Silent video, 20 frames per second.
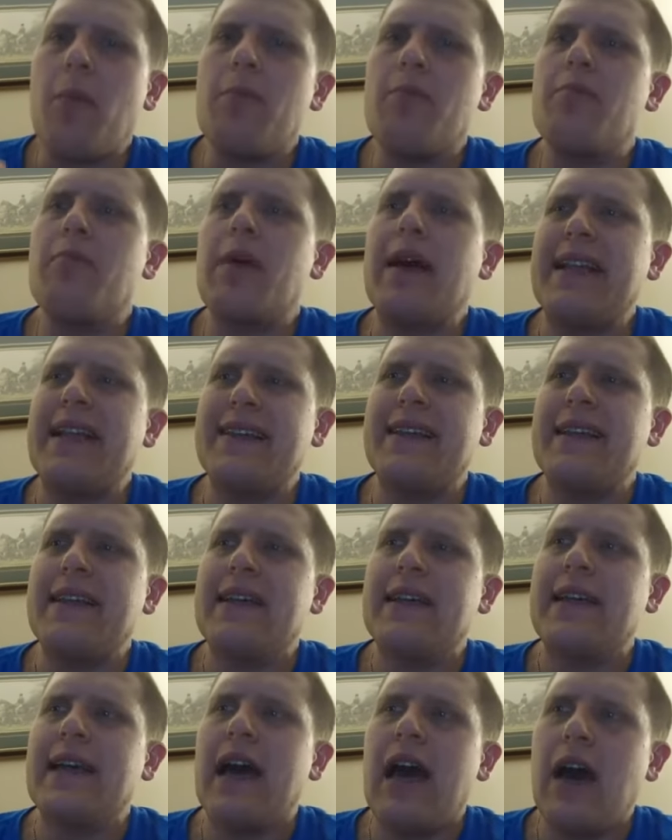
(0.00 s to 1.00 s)
But
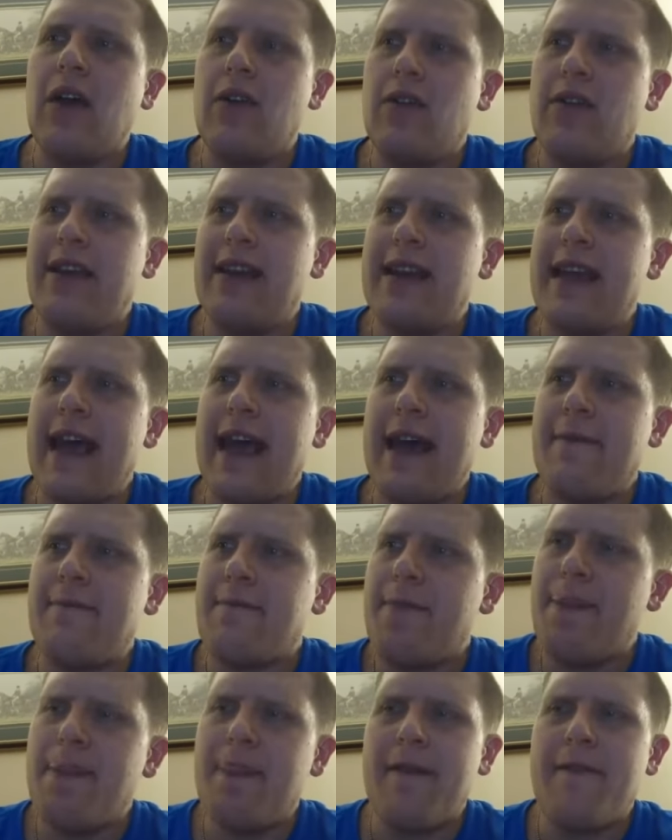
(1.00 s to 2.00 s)
other than that,
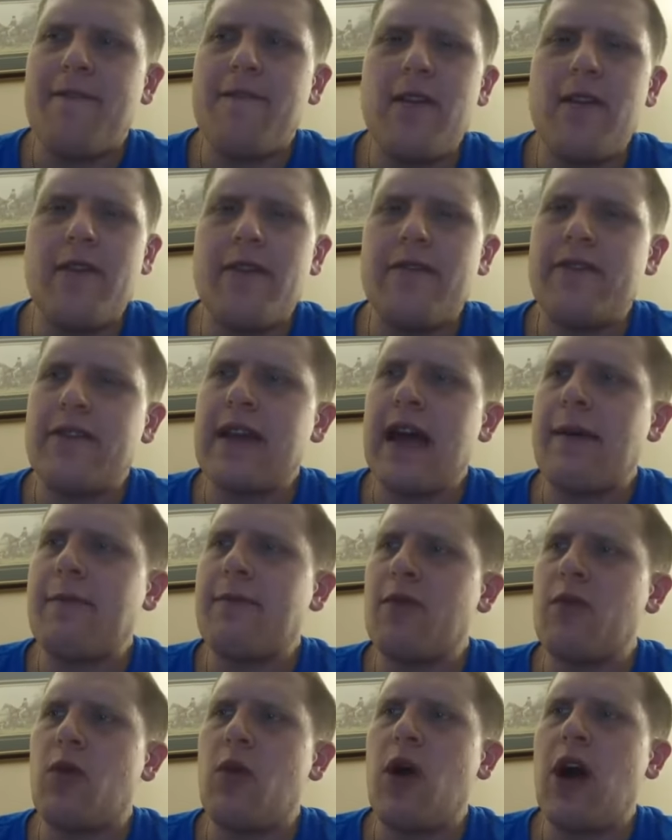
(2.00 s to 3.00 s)
very
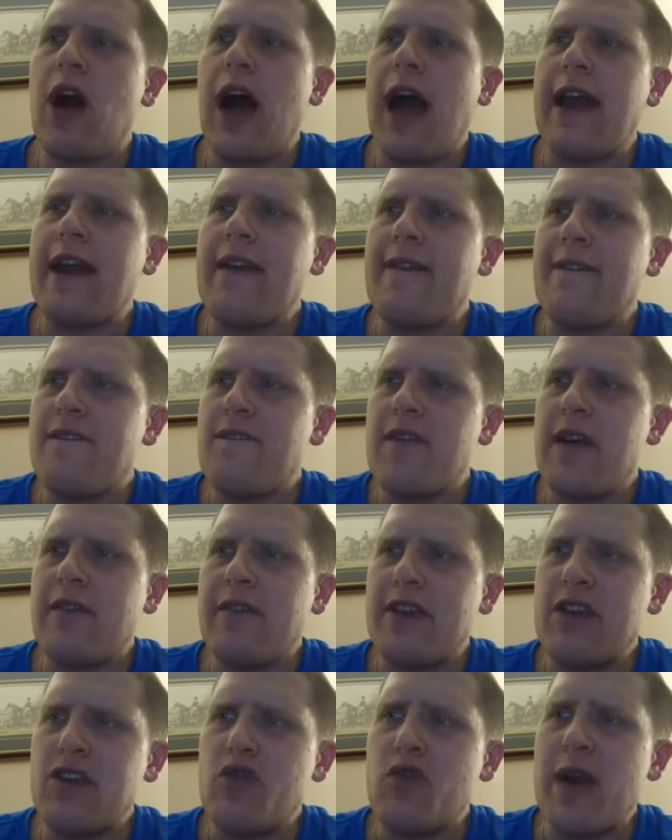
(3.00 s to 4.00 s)
phenomenal wine, very
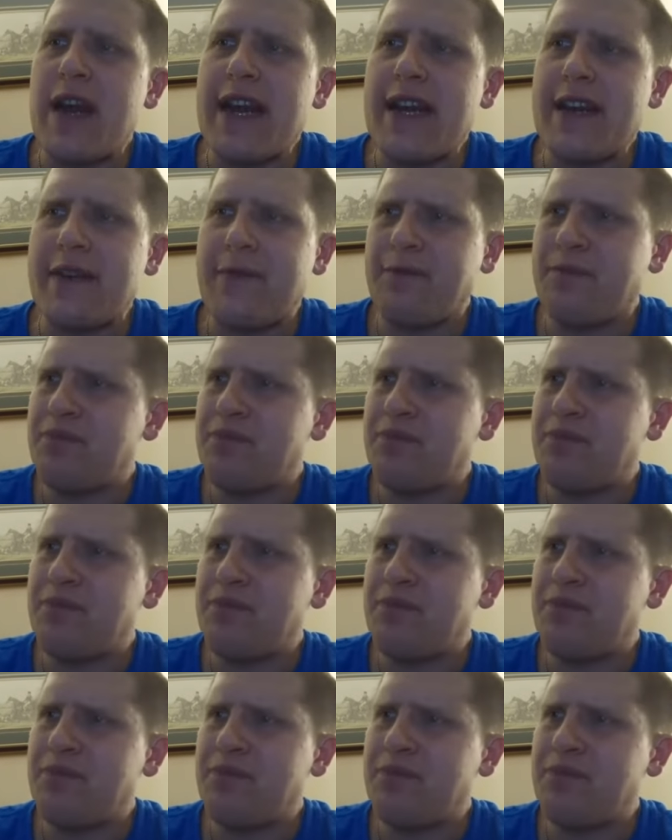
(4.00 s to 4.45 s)
great.